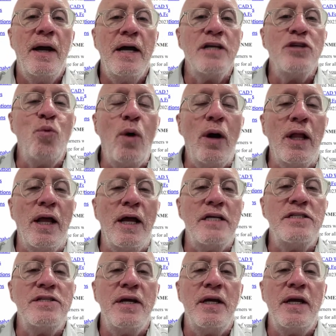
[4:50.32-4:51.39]
as well
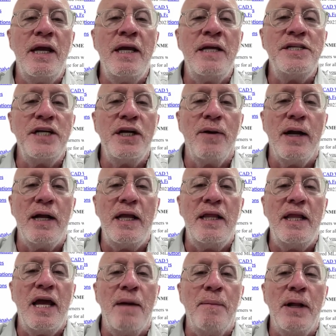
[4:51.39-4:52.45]
as integrating
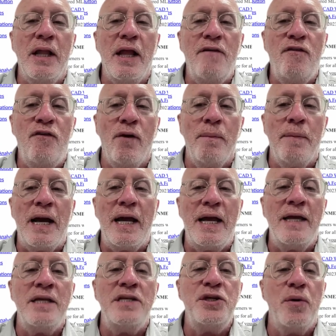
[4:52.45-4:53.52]
the MLA format
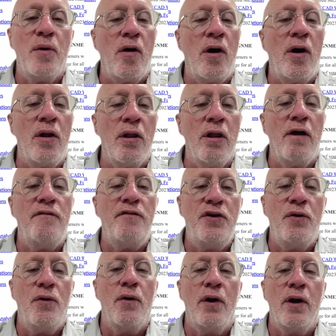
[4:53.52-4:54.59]
into all of
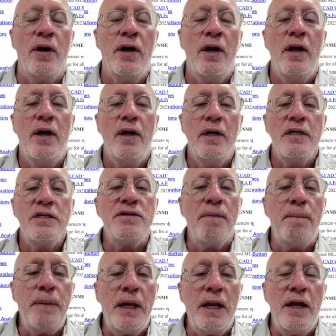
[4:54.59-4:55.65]
your
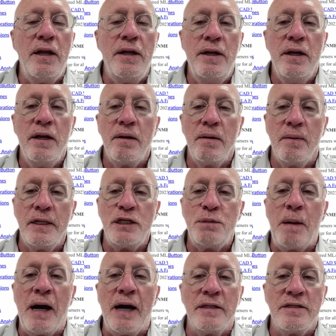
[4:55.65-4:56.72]
submitted
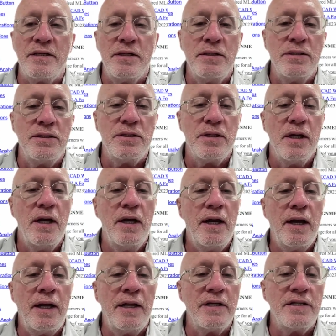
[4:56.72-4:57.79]
responses
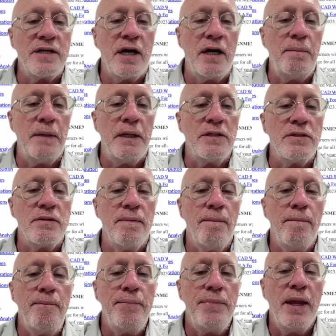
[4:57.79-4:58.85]
and assignments.
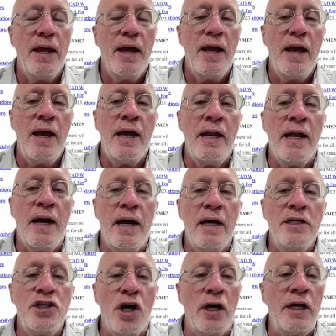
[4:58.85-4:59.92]
And
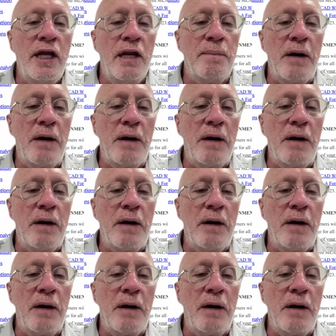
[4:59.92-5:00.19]
talking